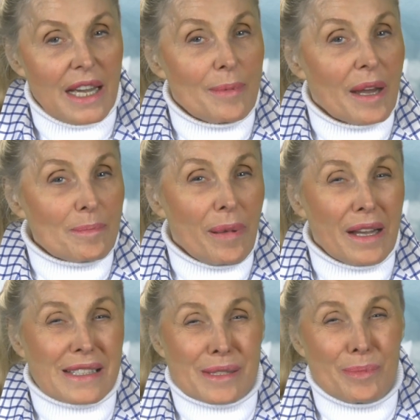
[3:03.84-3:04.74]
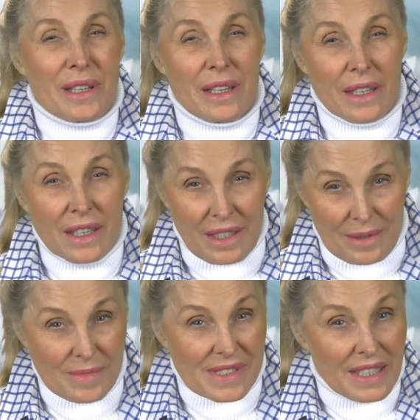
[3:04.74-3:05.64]
about possible
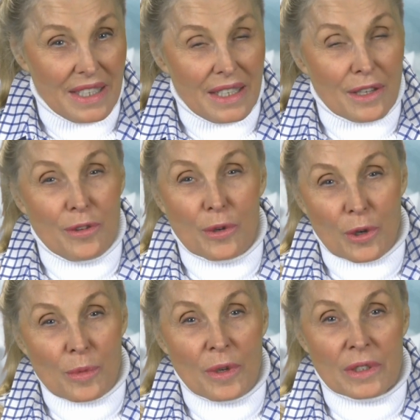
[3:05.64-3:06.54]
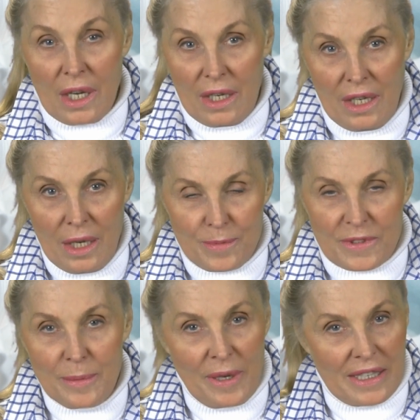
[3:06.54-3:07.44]
harms of hormone
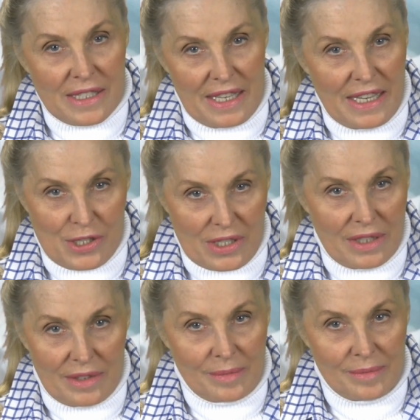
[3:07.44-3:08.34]
optimization.